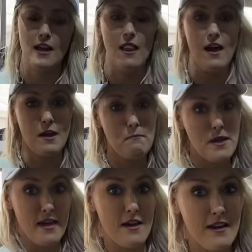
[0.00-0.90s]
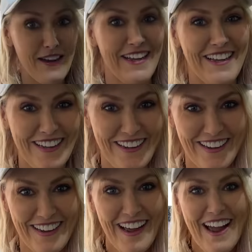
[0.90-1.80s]
and I like them big.
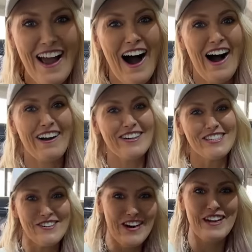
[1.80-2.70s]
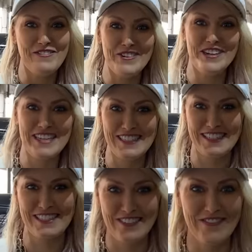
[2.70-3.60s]
I got 24
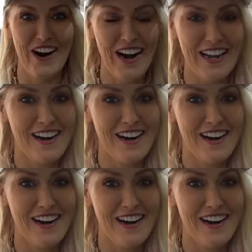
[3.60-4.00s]
inches on my